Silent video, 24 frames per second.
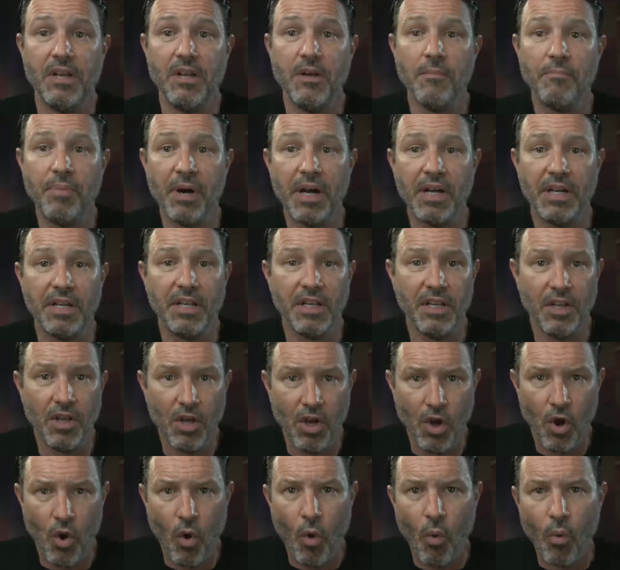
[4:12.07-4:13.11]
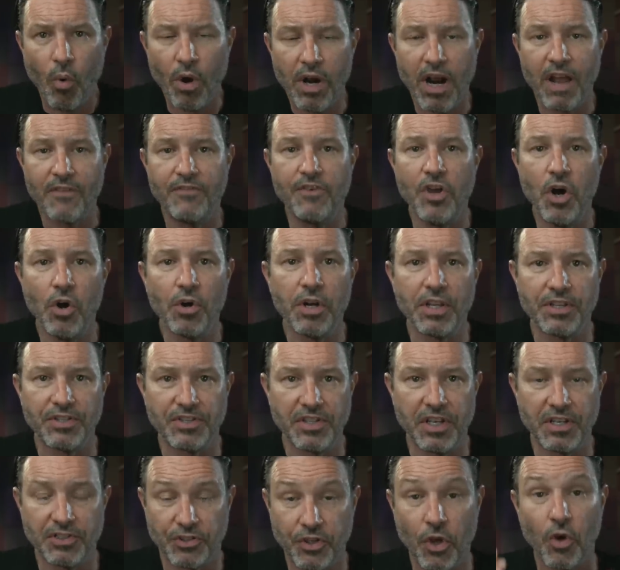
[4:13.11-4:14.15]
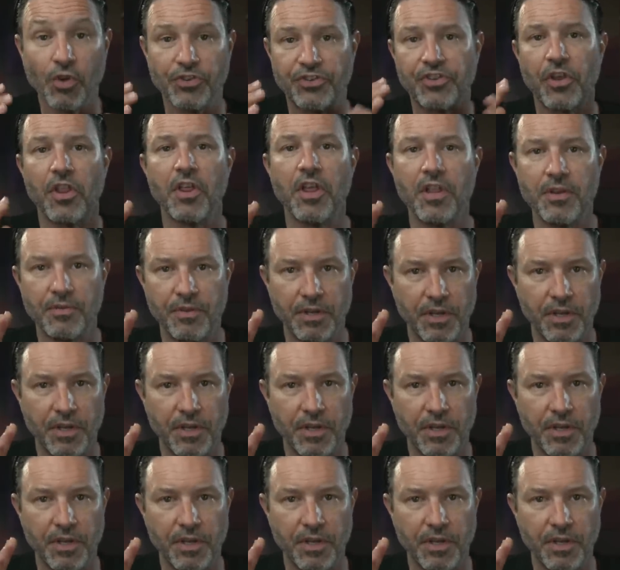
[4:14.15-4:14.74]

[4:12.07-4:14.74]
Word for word: But what I've noticed is so so then